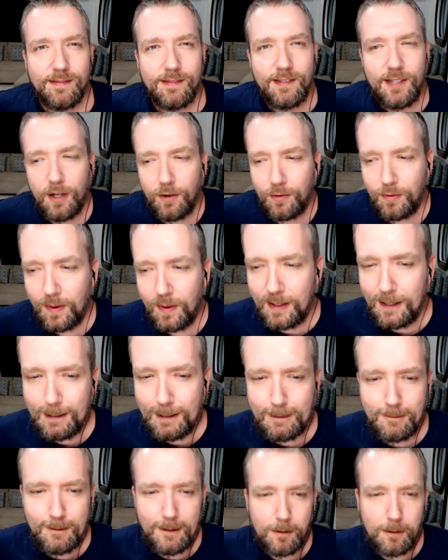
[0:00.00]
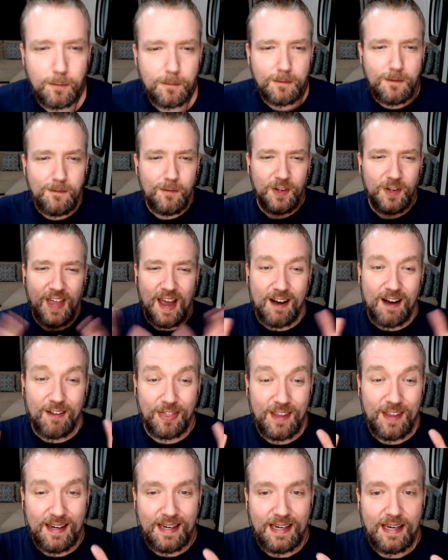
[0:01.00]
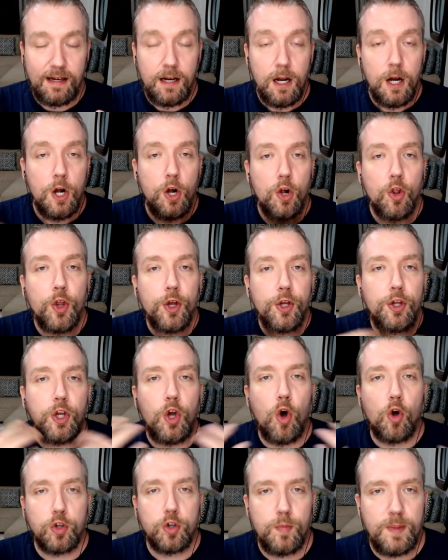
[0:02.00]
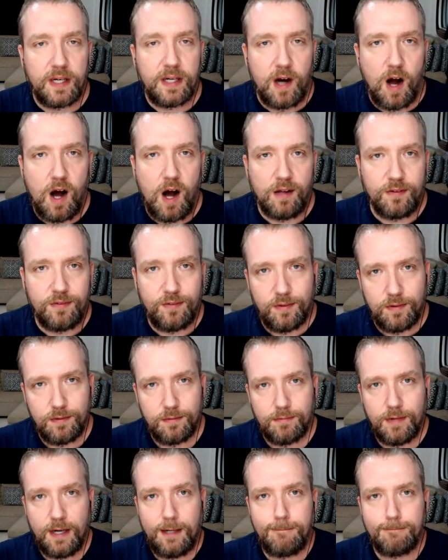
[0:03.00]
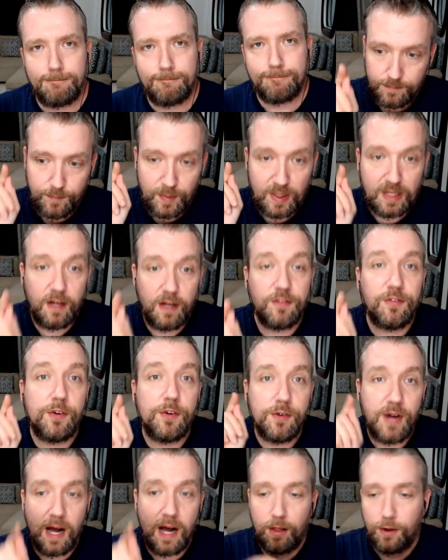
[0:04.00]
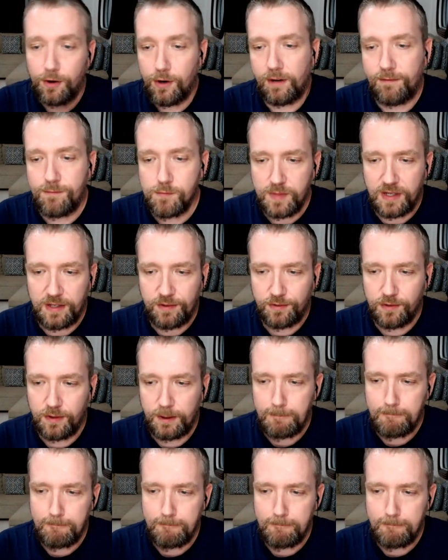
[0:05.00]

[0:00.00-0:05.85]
you know, uh, you know, without thinking the, the ultimate cost, right? Because they're not learning from history.